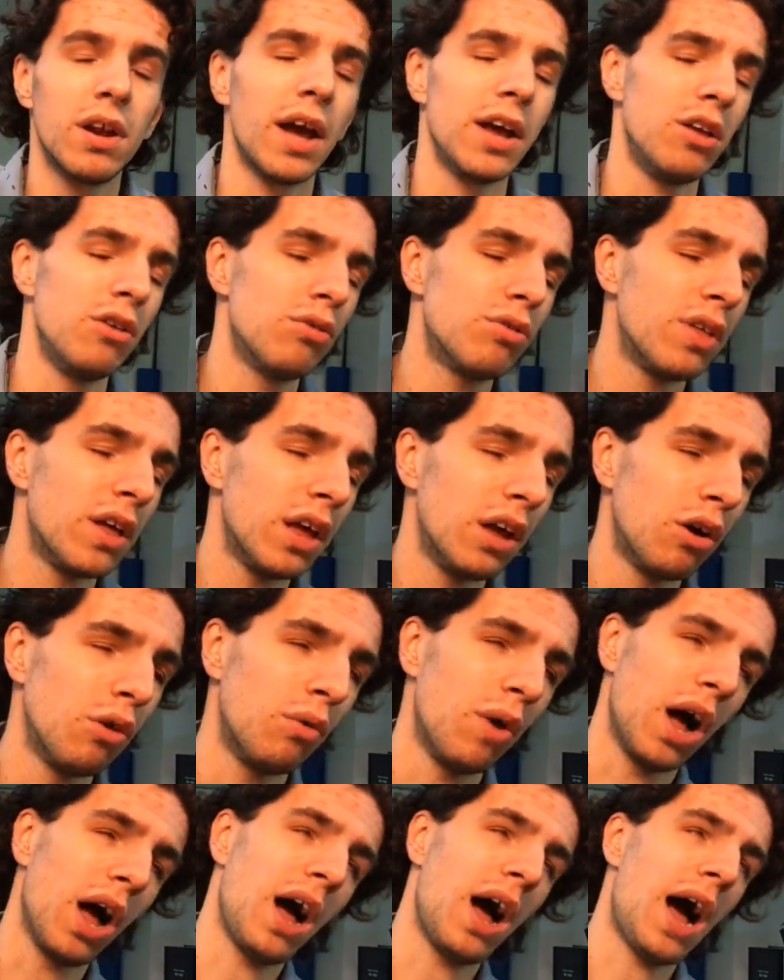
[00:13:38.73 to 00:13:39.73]
Now you
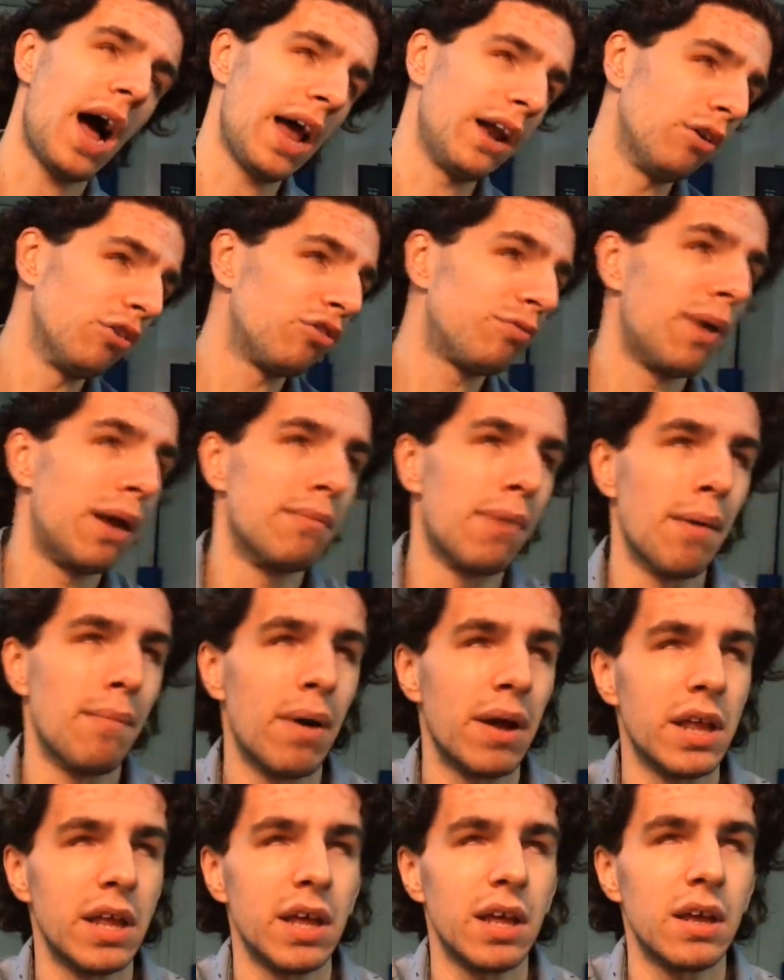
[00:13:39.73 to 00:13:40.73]
think, well, I don't spend my
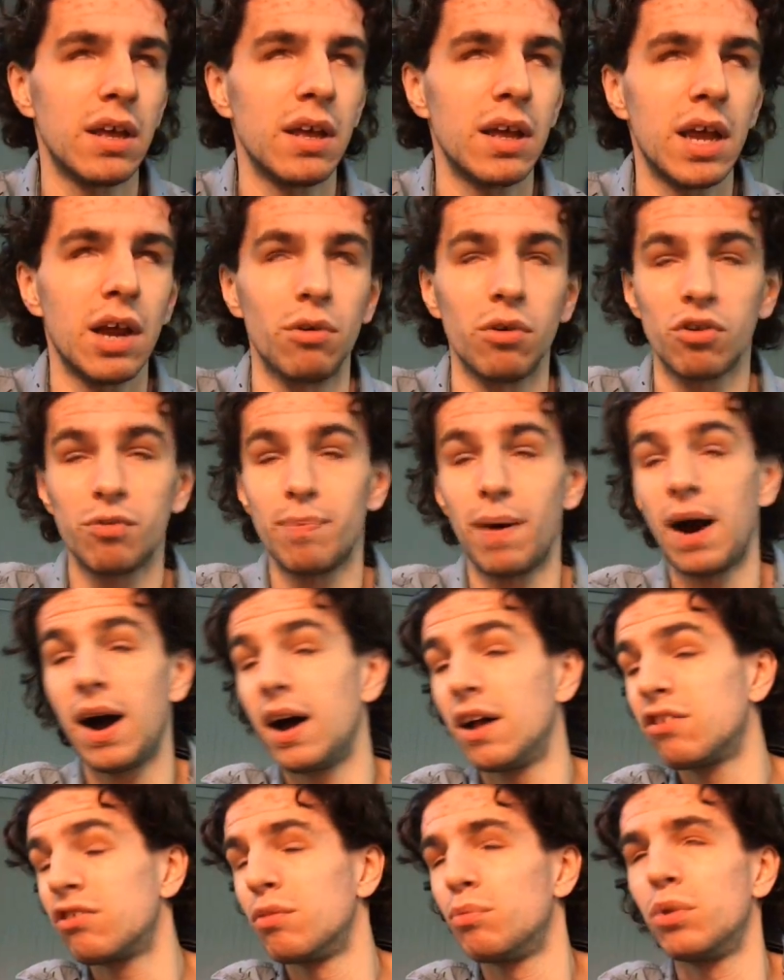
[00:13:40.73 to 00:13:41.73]
money
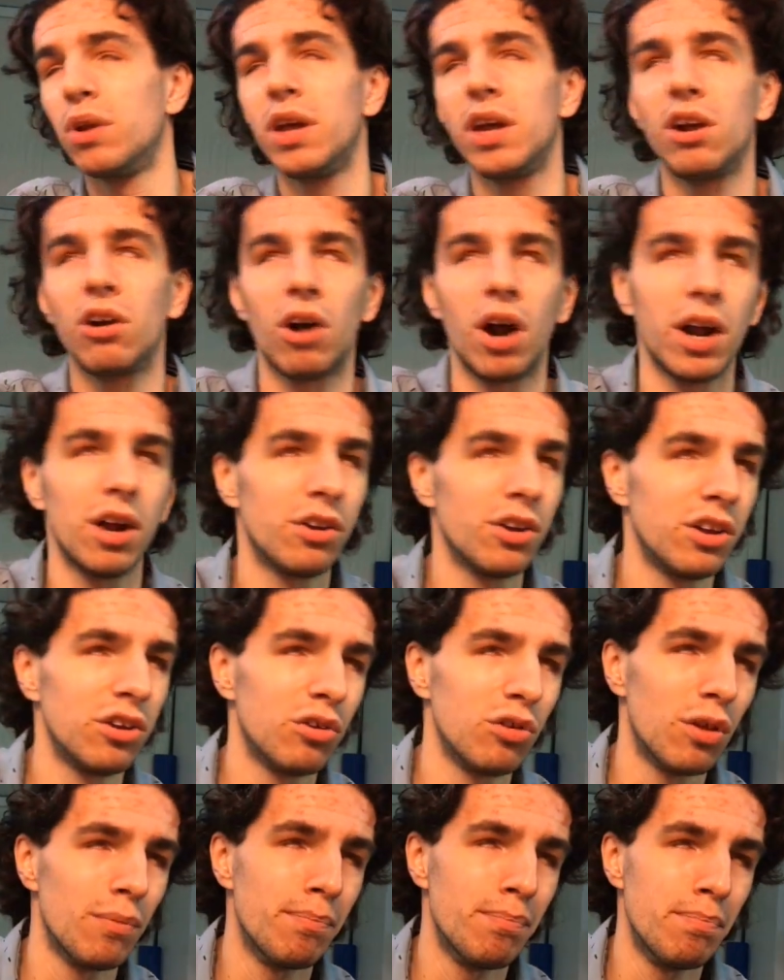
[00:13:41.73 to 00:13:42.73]
irresponsibly or I
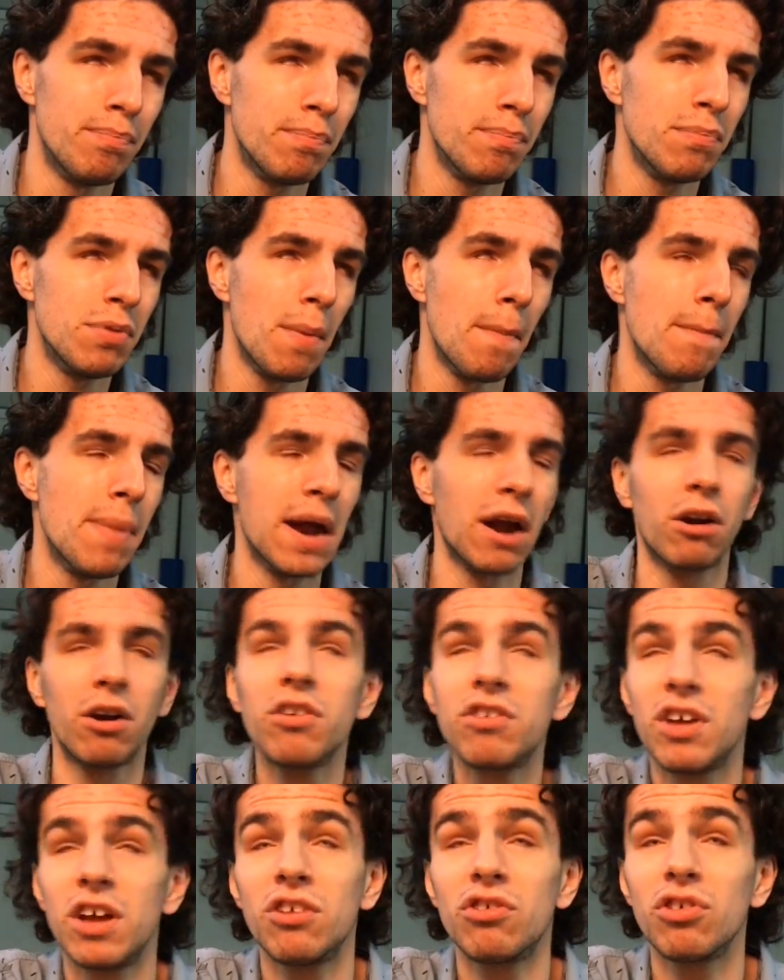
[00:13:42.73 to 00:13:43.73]
only do the, the
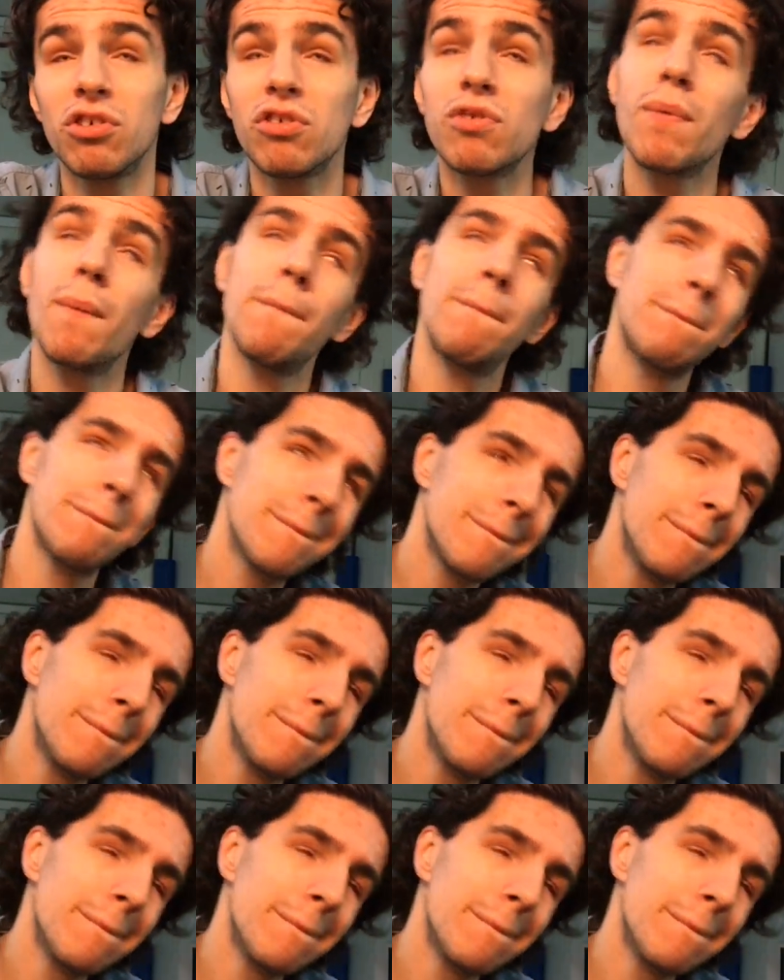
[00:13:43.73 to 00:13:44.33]
bare essentials.